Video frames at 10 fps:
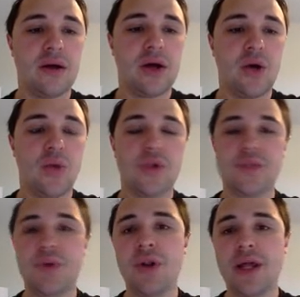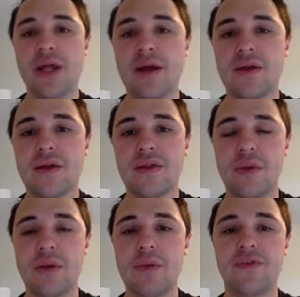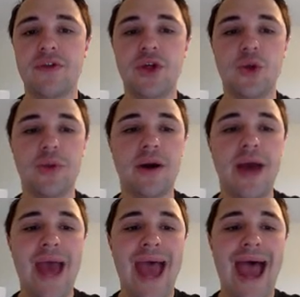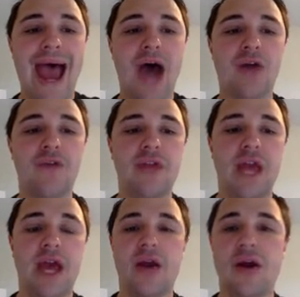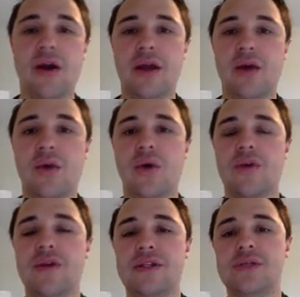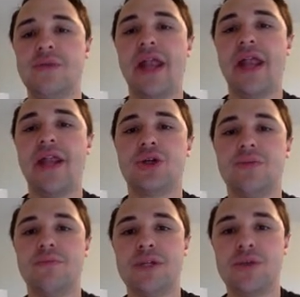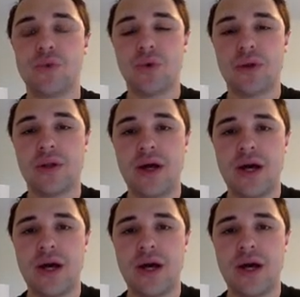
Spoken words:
was pulling the people of Cuba out of the anarchy or the Spanish misrule.